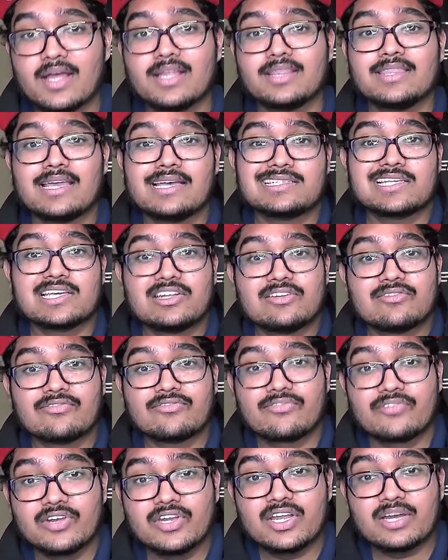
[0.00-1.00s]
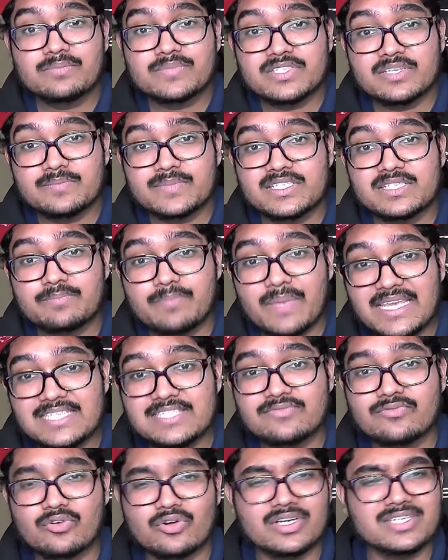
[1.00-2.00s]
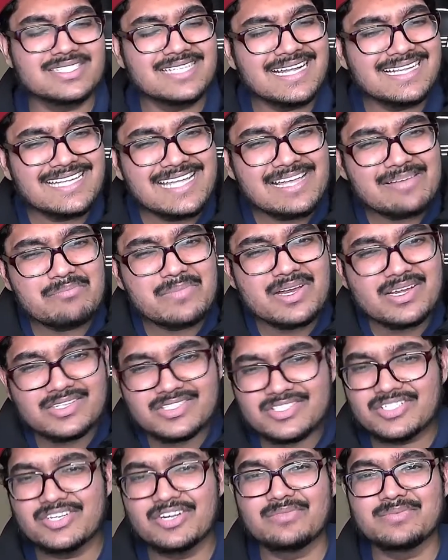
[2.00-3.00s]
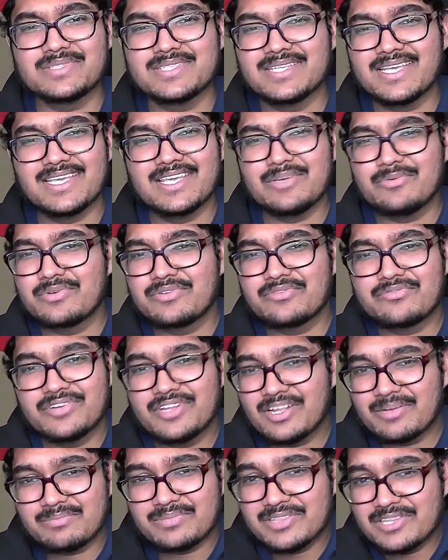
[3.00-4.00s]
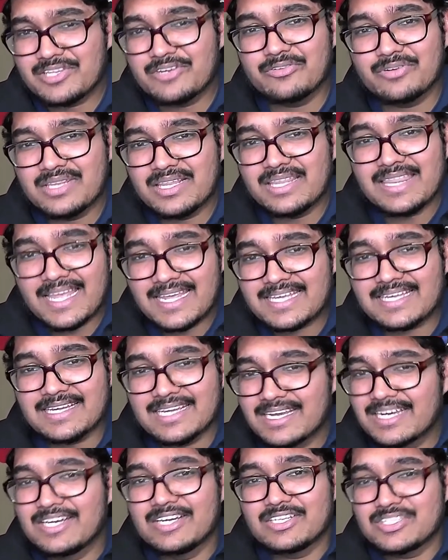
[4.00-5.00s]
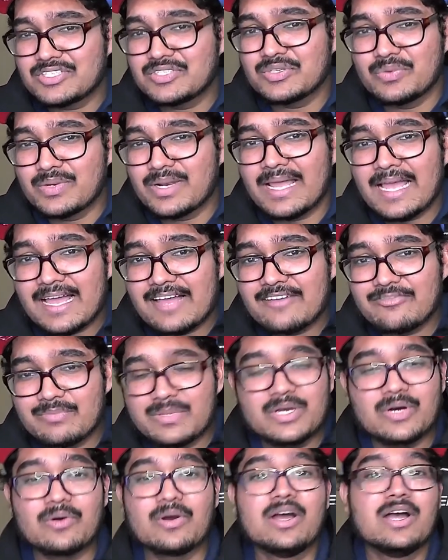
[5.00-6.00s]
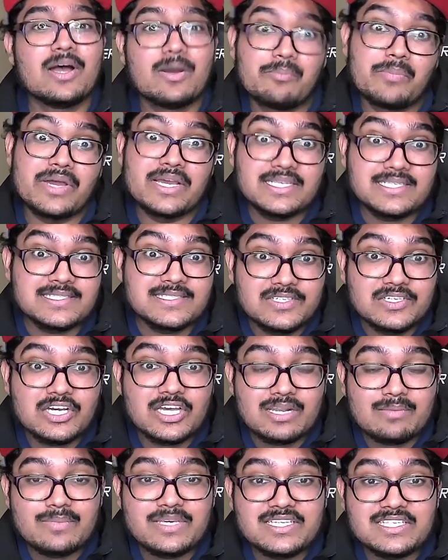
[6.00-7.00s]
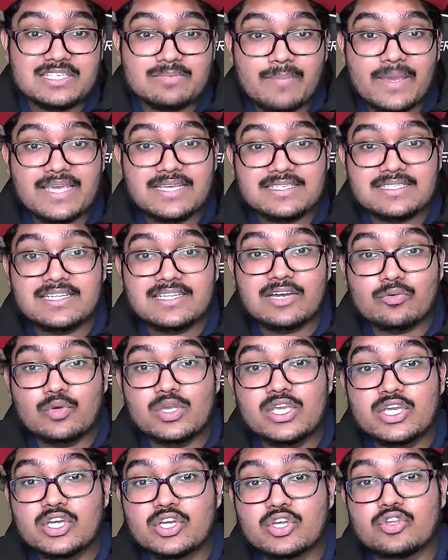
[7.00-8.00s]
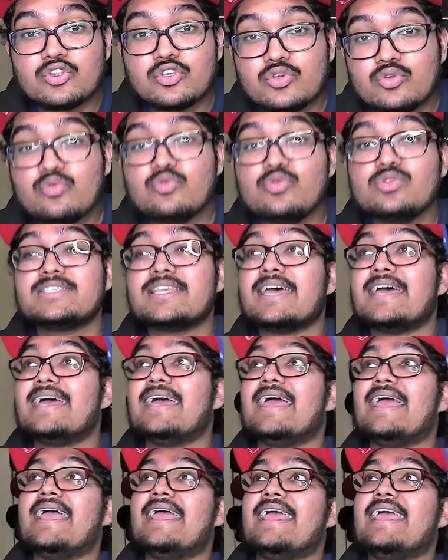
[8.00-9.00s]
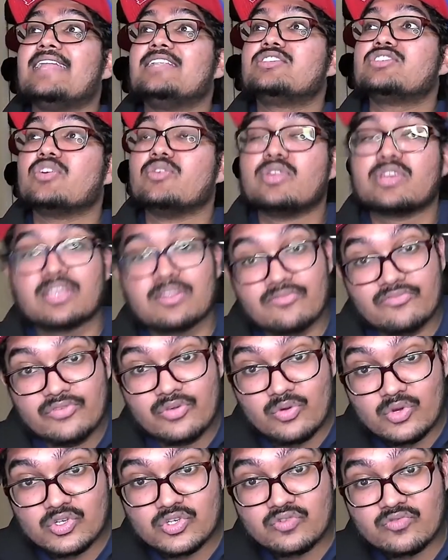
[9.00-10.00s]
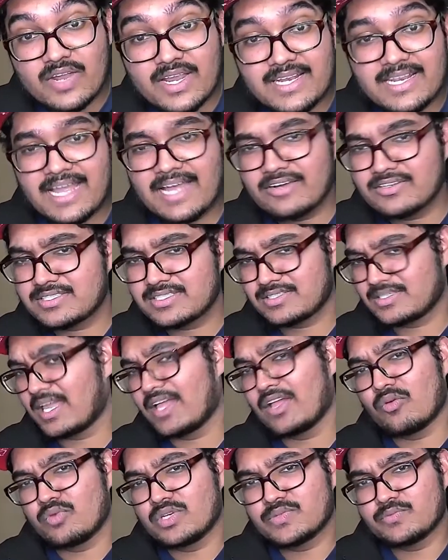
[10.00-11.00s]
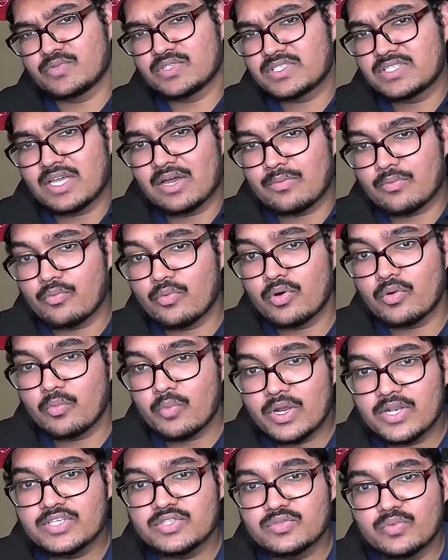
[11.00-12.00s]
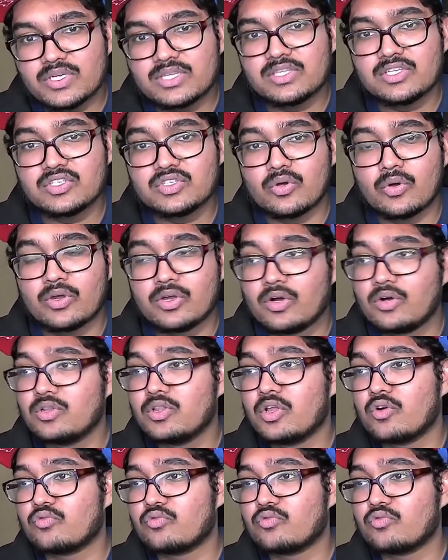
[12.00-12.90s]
that's gonna free up some space for us. Not that much, you know what I'm saying? He would free up literally like two and a half mil, but it's still gonna be space that we could use and so the confusion right now is like, what's, what's up? What, what is with the Toilolo